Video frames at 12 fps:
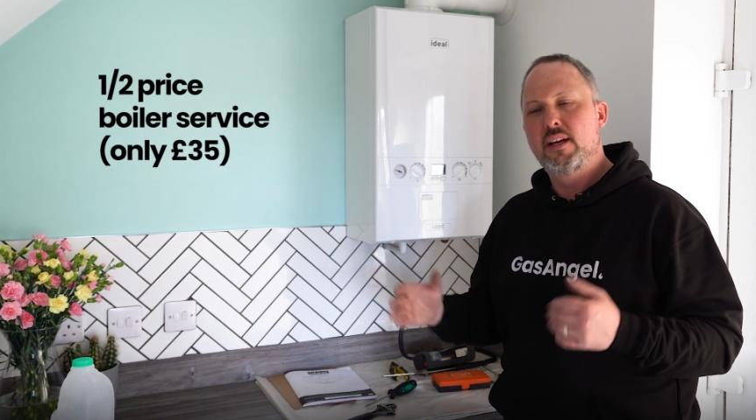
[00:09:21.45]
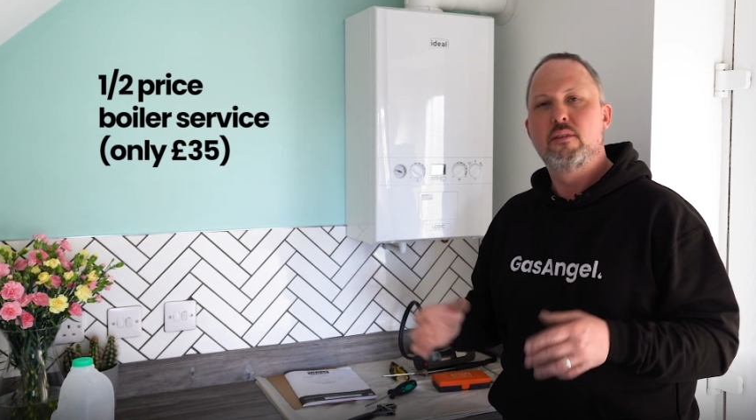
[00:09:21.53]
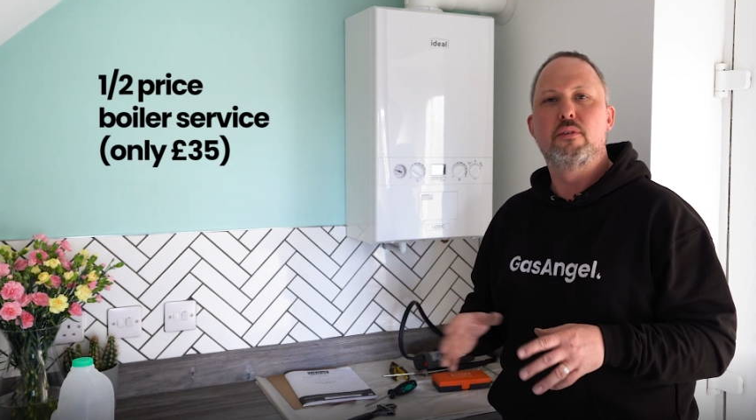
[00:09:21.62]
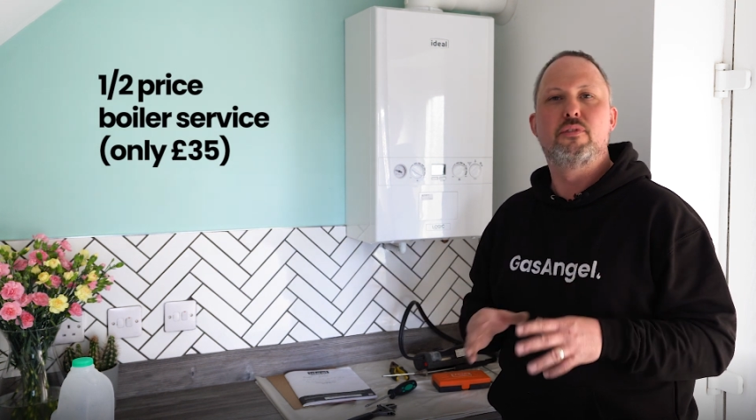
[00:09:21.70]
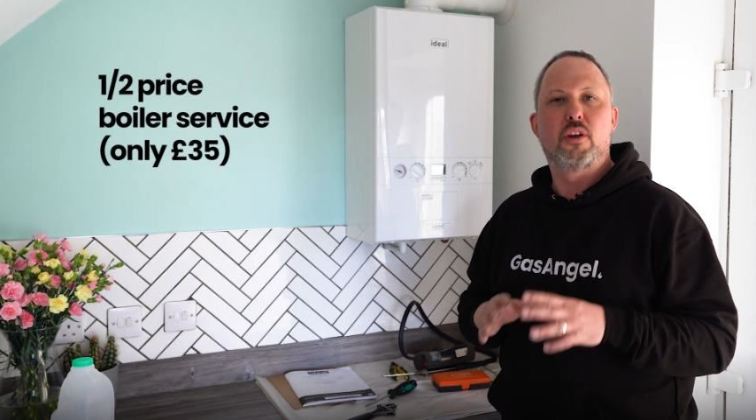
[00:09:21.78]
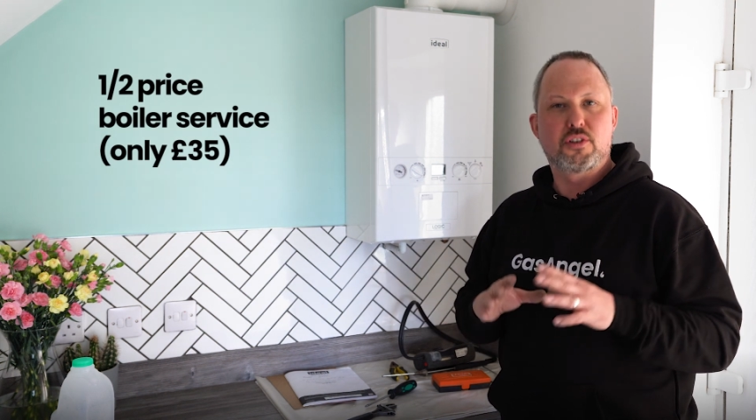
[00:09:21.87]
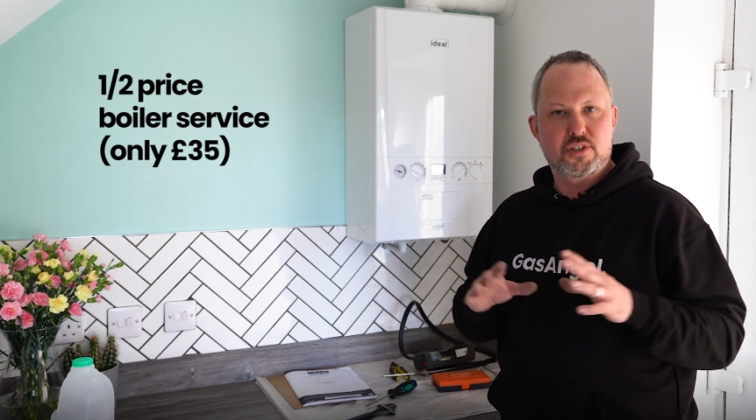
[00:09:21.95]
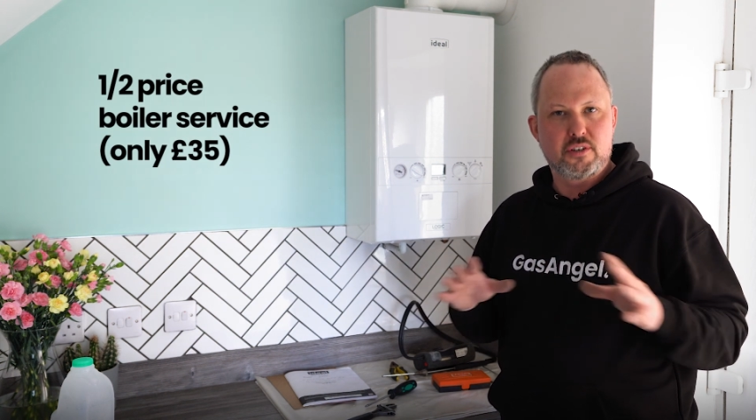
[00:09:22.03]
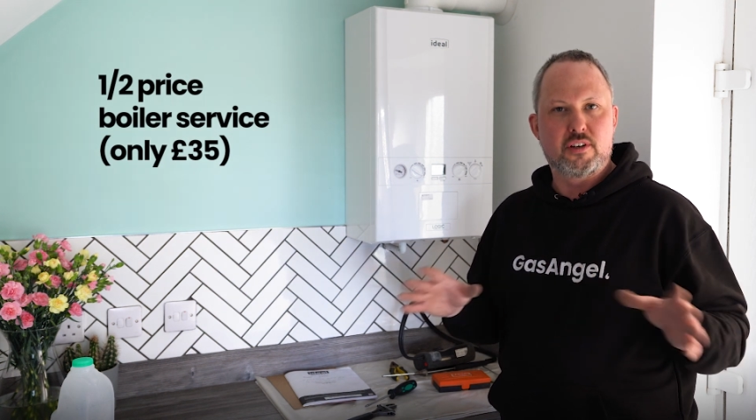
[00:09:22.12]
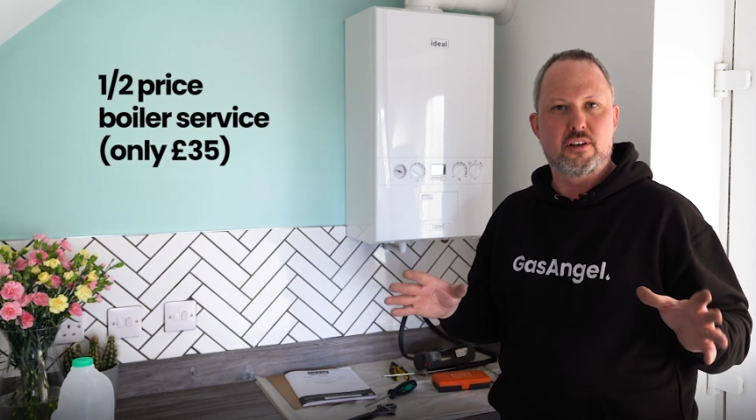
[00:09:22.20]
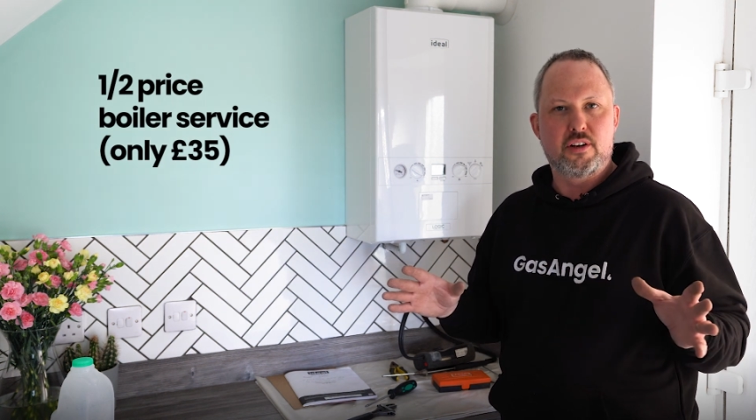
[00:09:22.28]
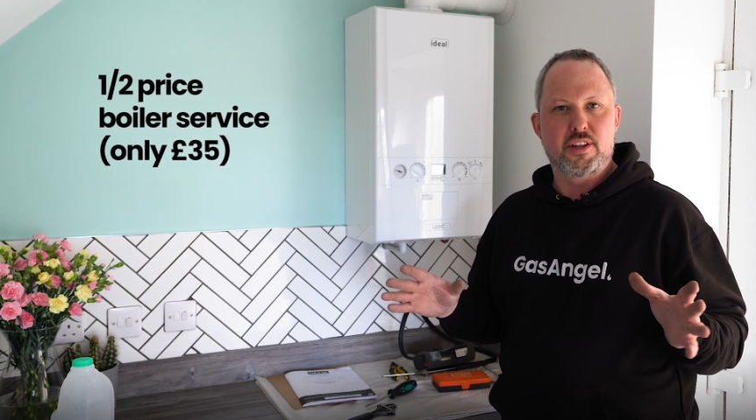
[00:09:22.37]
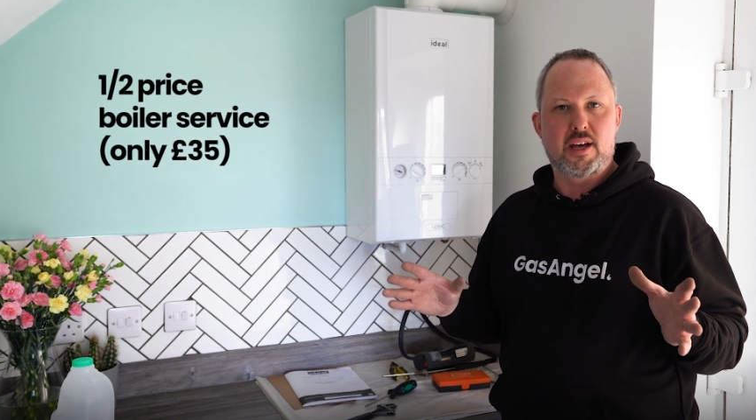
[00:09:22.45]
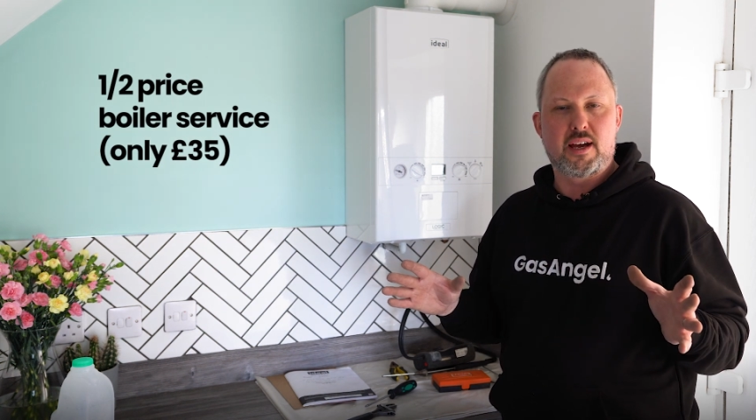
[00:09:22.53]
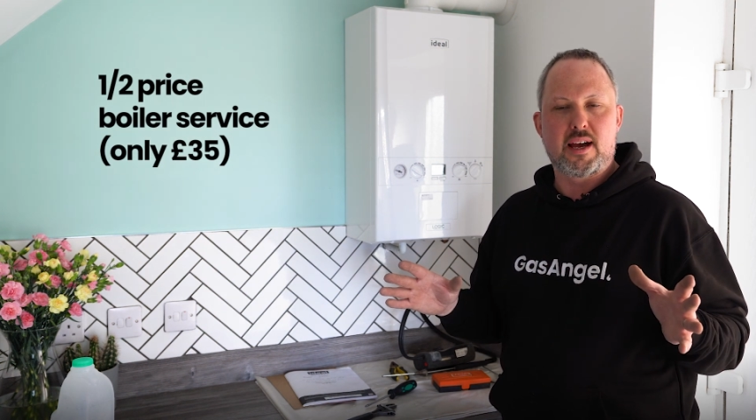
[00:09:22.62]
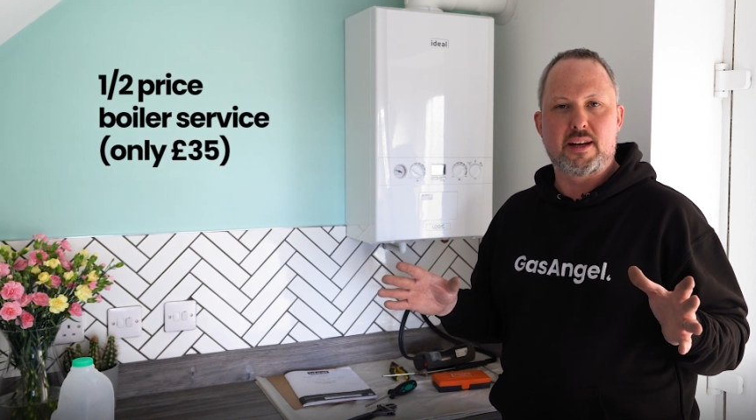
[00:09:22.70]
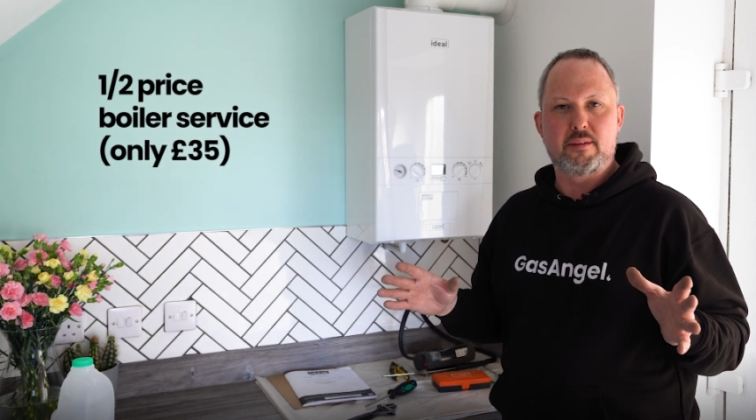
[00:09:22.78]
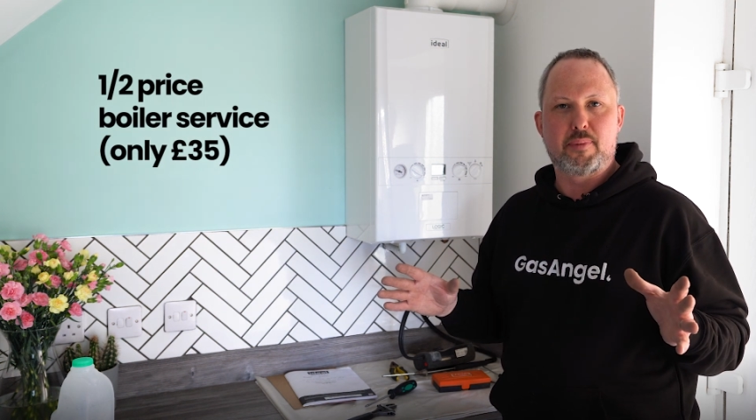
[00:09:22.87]
with lots of other
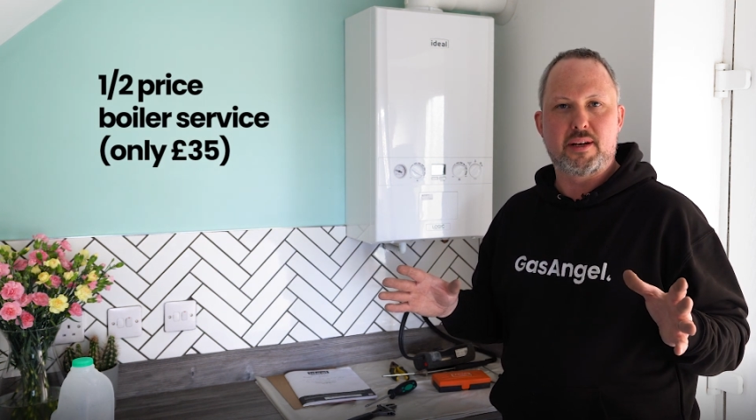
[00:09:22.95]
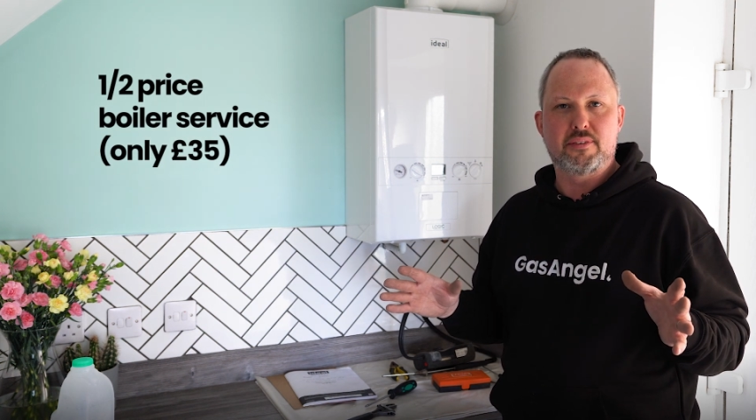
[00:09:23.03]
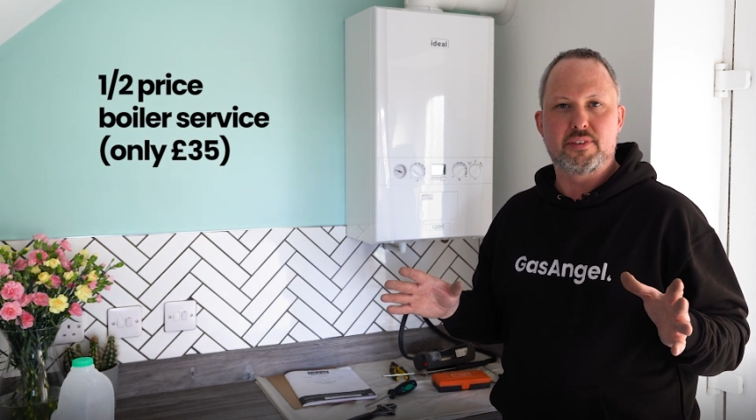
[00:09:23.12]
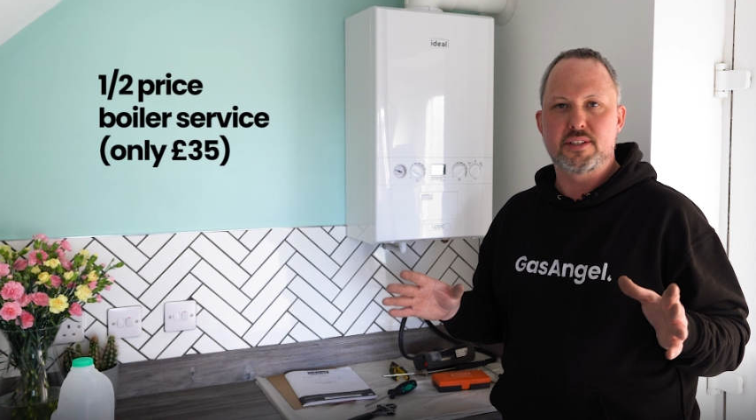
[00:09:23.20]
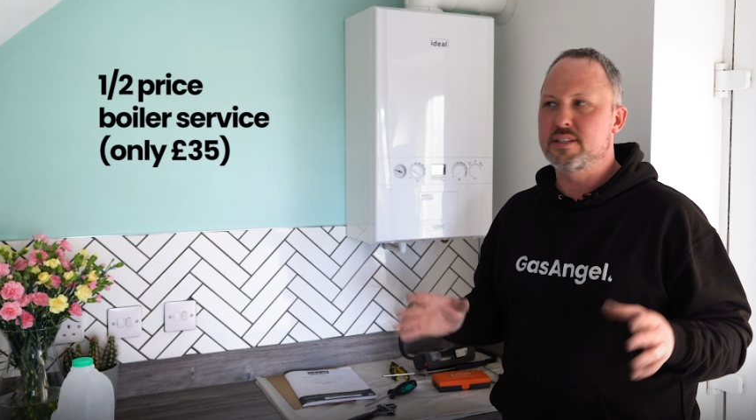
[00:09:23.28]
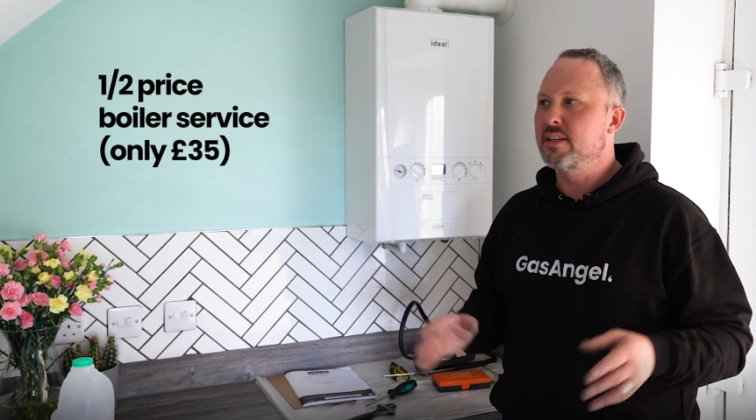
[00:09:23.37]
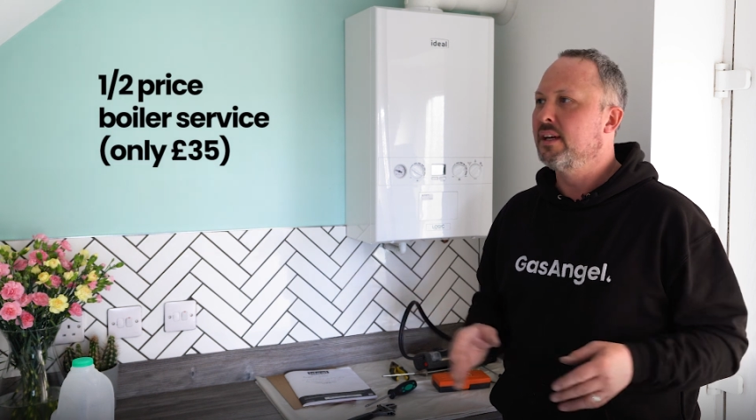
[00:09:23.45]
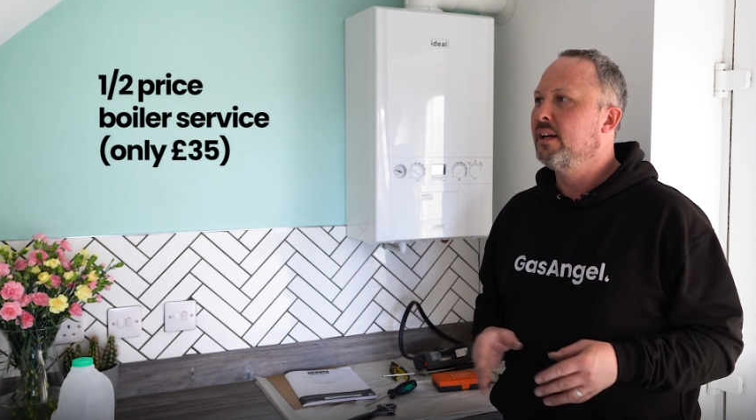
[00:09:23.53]
added benefits.